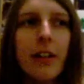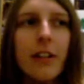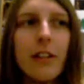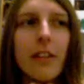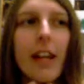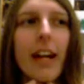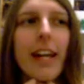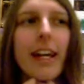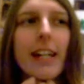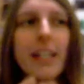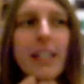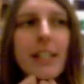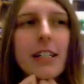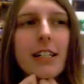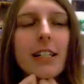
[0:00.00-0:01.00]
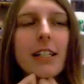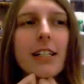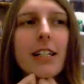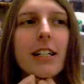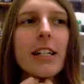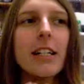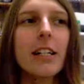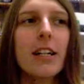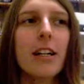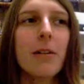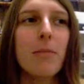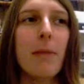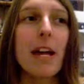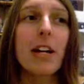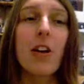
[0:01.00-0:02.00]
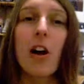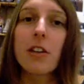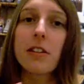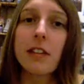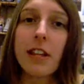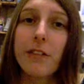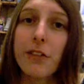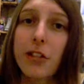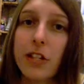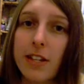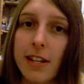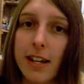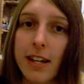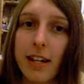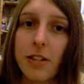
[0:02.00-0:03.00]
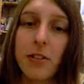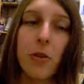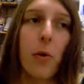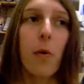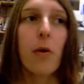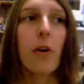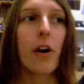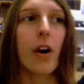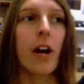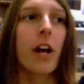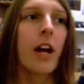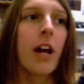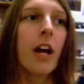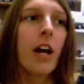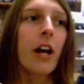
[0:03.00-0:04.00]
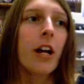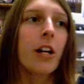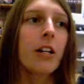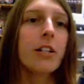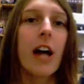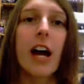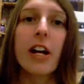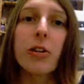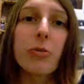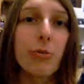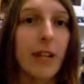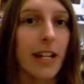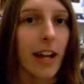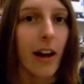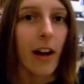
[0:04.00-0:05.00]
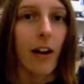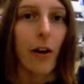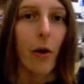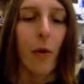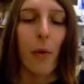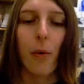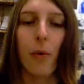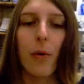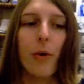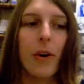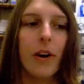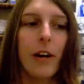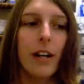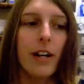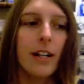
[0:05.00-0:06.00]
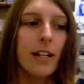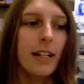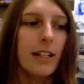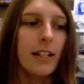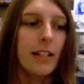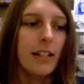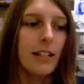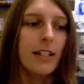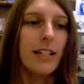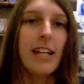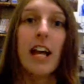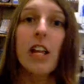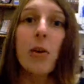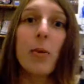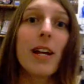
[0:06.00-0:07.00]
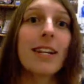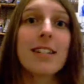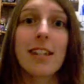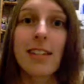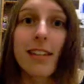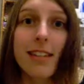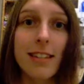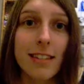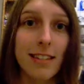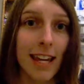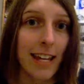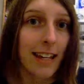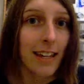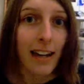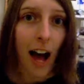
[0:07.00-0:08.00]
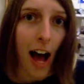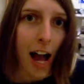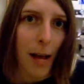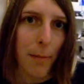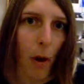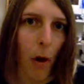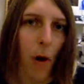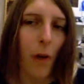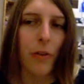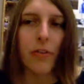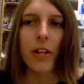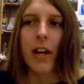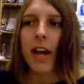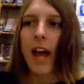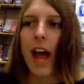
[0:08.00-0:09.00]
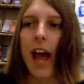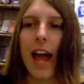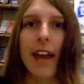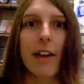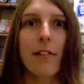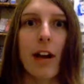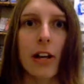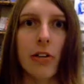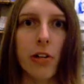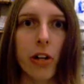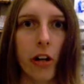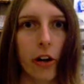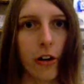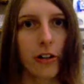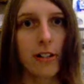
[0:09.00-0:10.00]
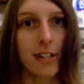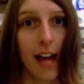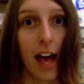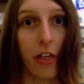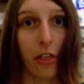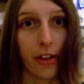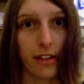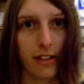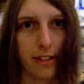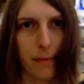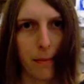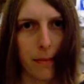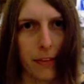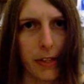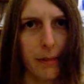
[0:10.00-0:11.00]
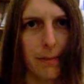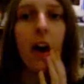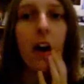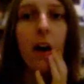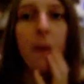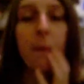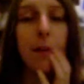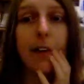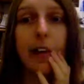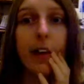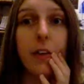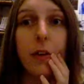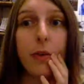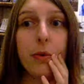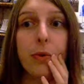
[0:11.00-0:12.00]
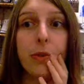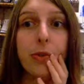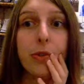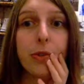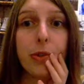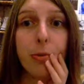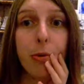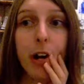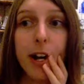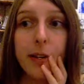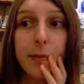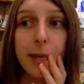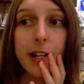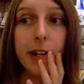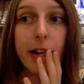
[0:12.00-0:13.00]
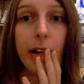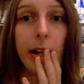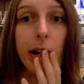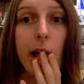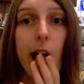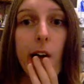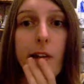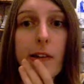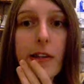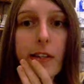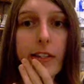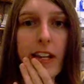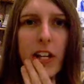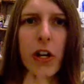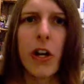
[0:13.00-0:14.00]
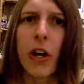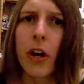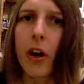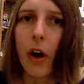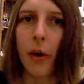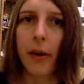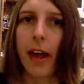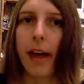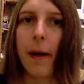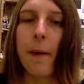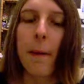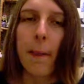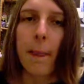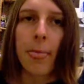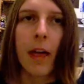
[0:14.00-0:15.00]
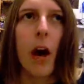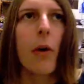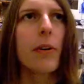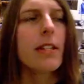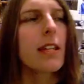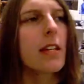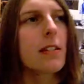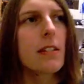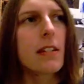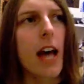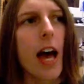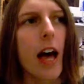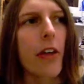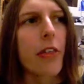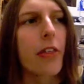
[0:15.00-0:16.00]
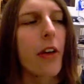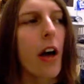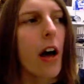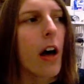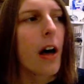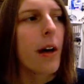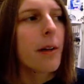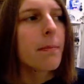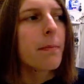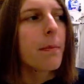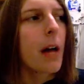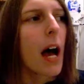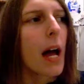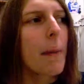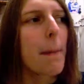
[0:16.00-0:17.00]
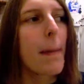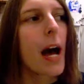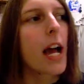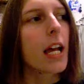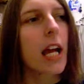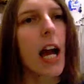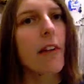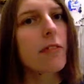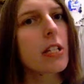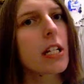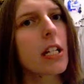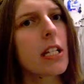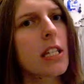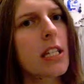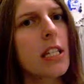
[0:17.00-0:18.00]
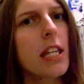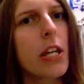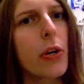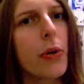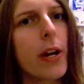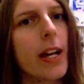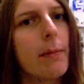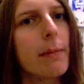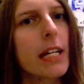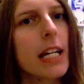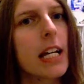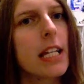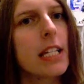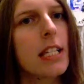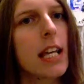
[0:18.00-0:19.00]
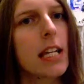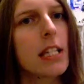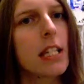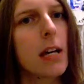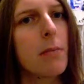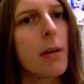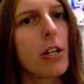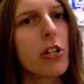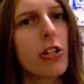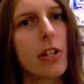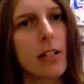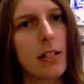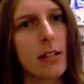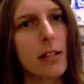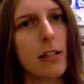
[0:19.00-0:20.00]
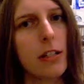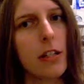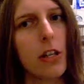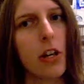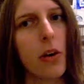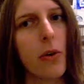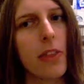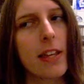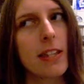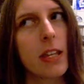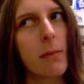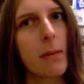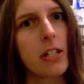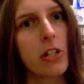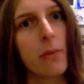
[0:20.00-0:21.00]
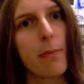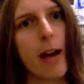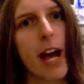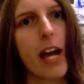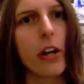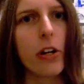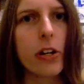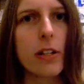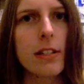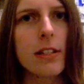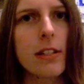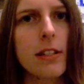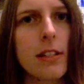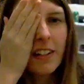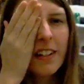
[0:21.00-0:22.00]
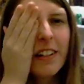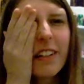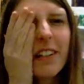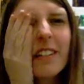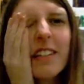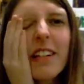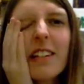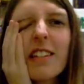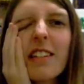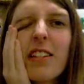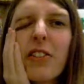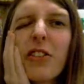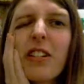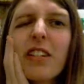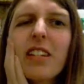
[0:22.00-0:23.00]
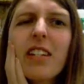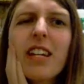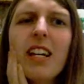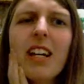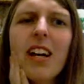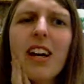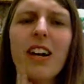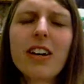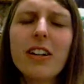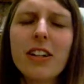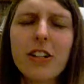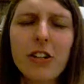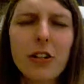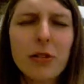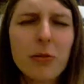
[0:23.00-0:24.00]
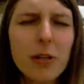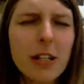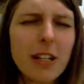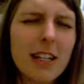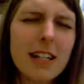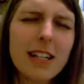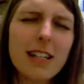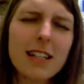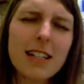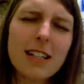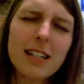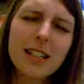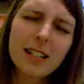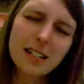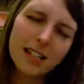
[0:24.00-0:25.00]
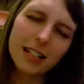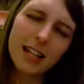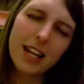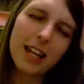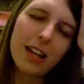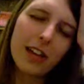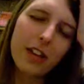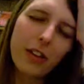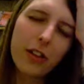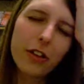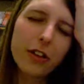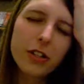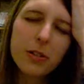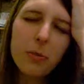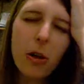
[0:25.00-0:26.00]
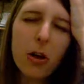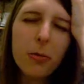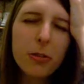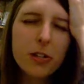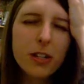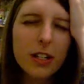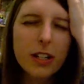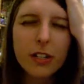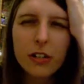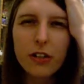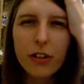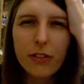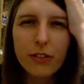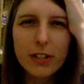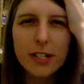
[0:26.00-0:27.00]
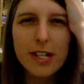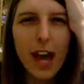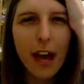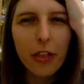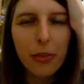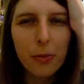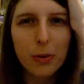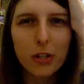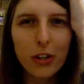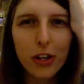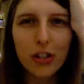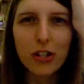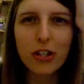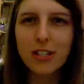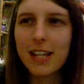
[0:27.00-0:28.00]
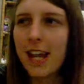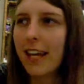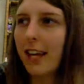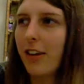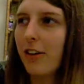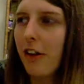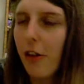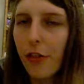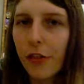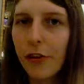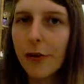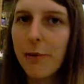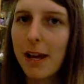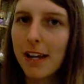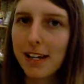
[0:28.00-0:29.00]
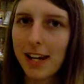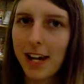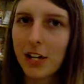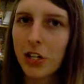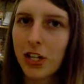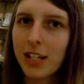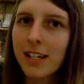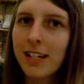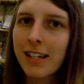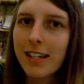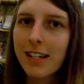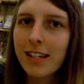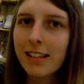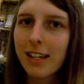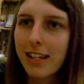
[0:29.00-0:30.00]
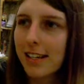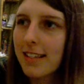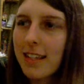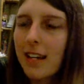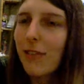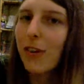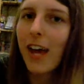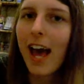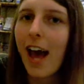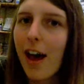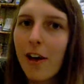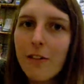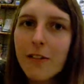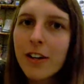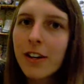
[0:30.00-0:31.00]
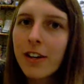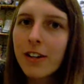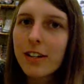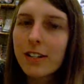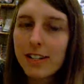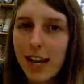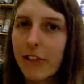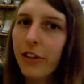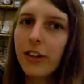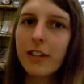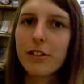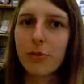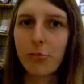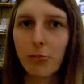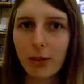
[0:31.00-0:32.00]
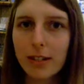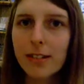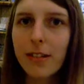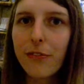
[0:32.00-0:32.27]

Like, may cause liver disease or diarrhea or yellowing to the skin and eyeballs. And I've actually heard death in some of them. But yeah, those surprise me a lot. It's like, okay, oh, it says death. I might have to consider it because that's how much it matters. It's like, seriously? You're willing to take the small percentage of death when you could just take another medication that doesn't even have death in its risk